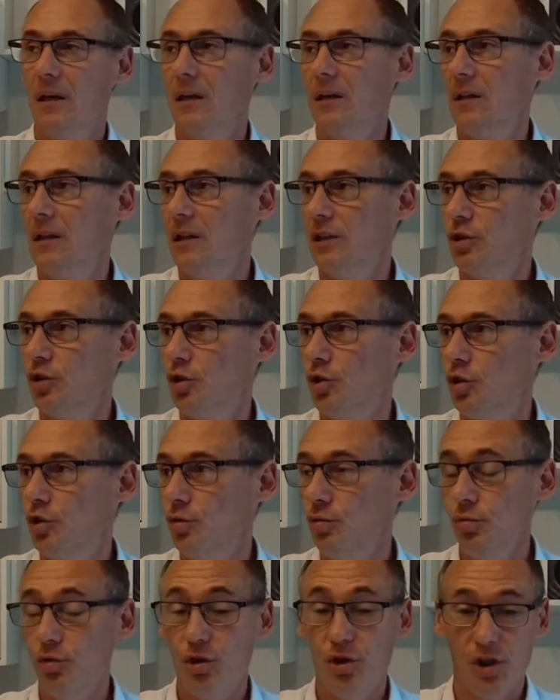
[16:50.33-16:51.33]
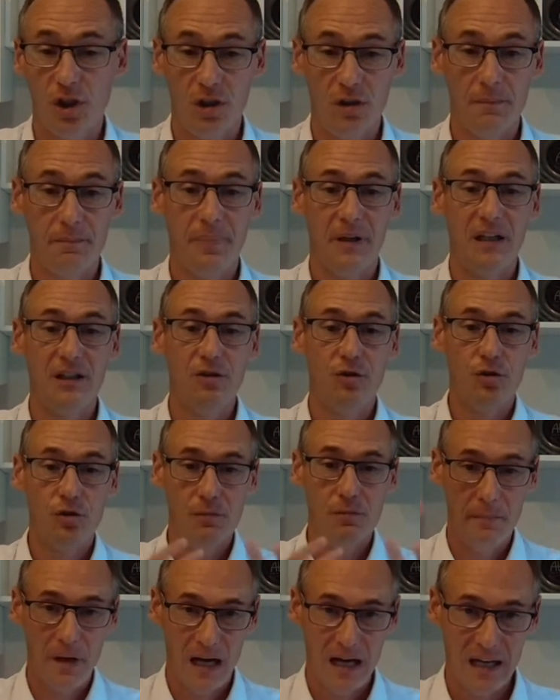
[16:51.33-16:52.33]
to jump and
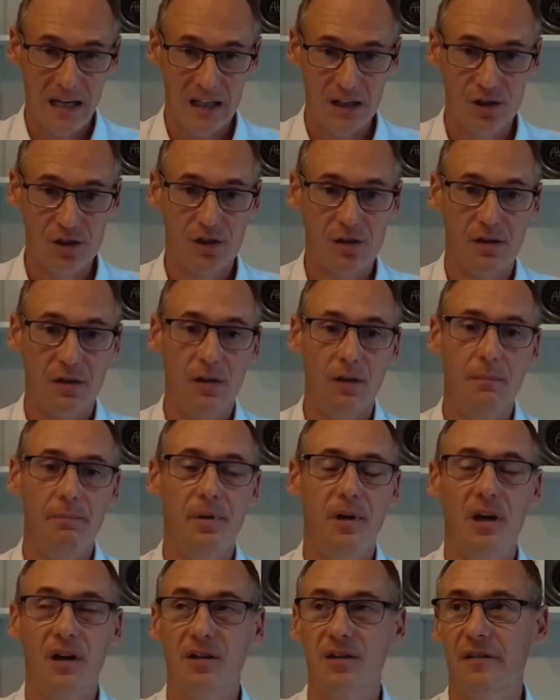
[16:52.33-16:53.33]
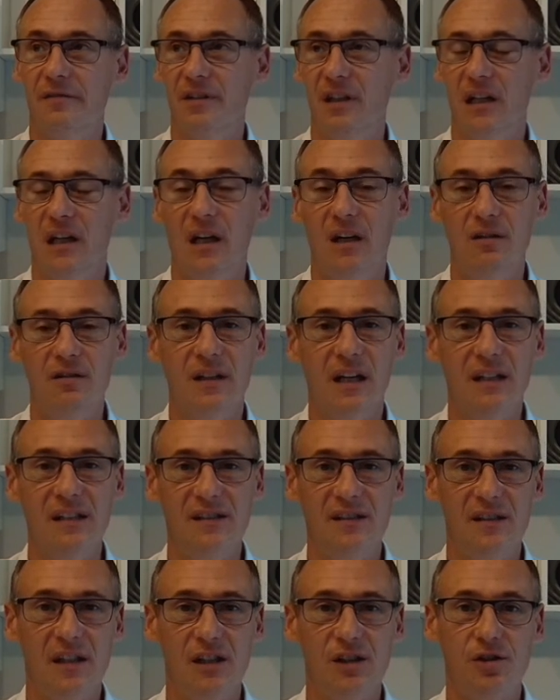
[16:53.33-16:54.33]
to manage a part of their
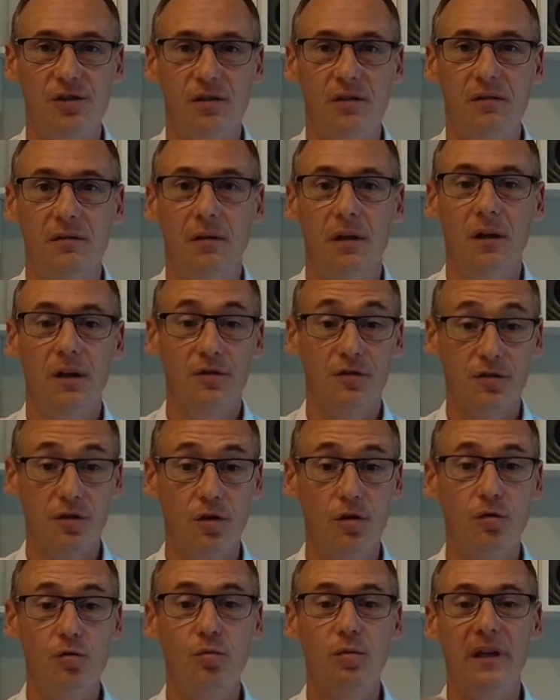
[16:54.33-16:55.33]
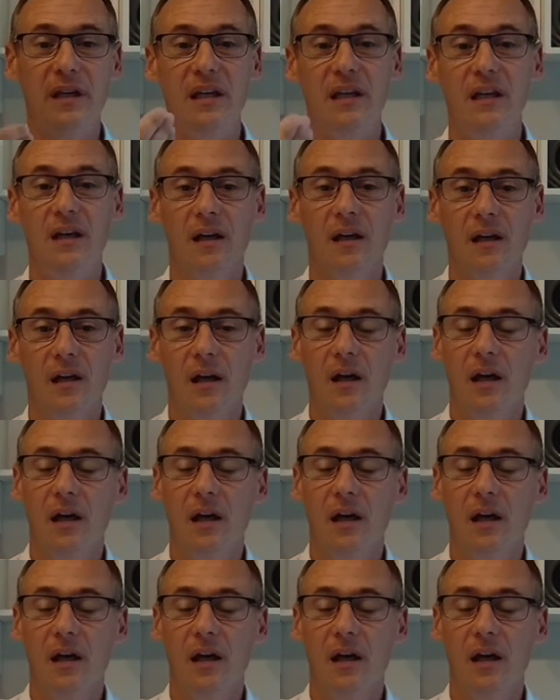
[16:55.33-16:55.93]
organization. So we